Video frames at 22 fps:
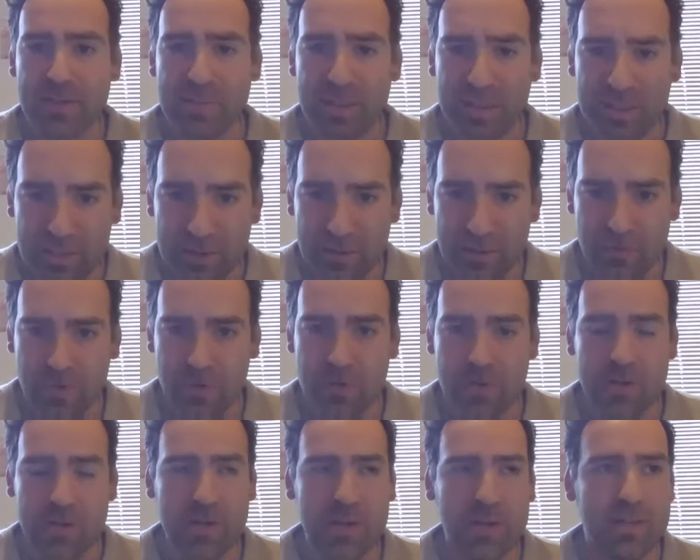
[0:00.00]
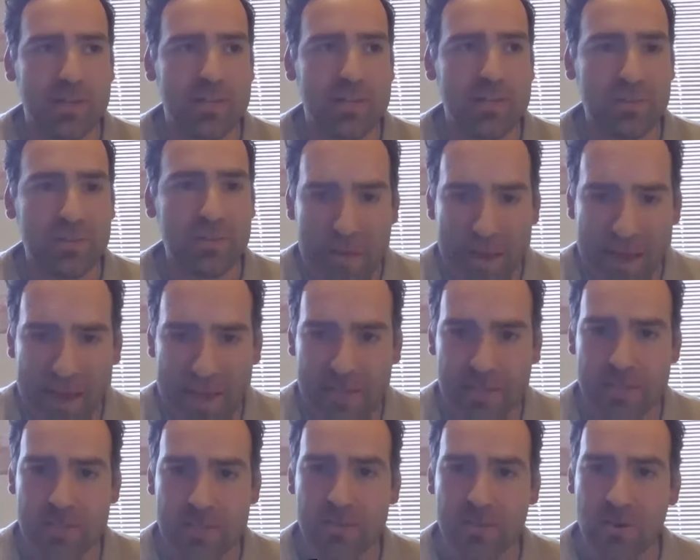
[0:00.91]
the different
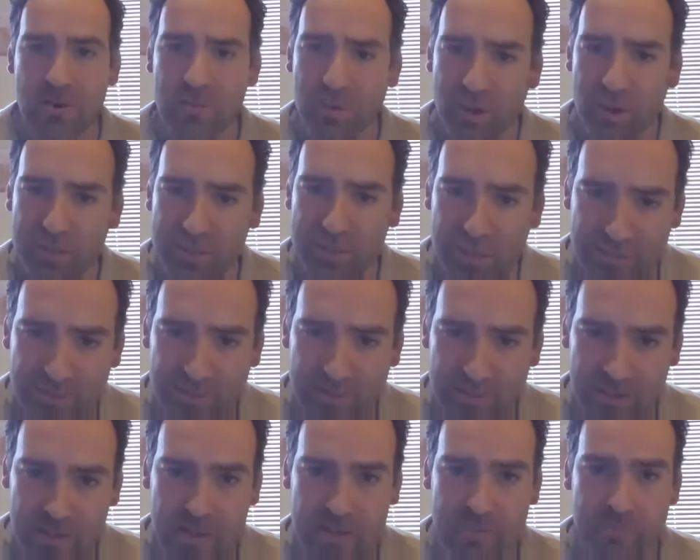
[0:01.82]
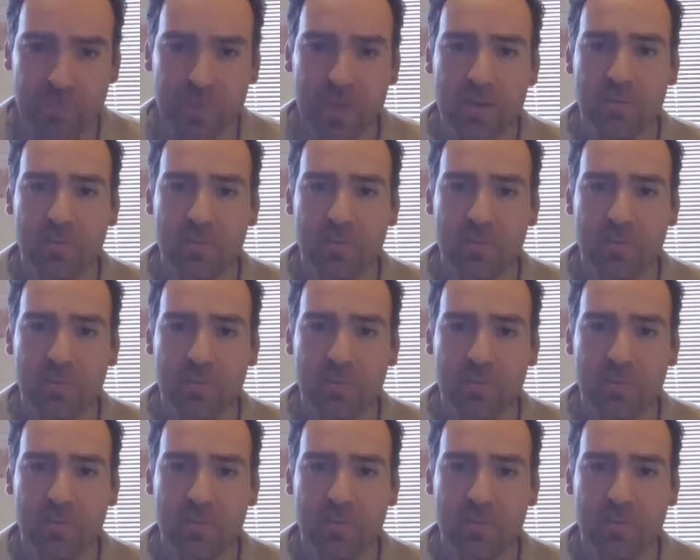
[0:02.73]
demands of identity,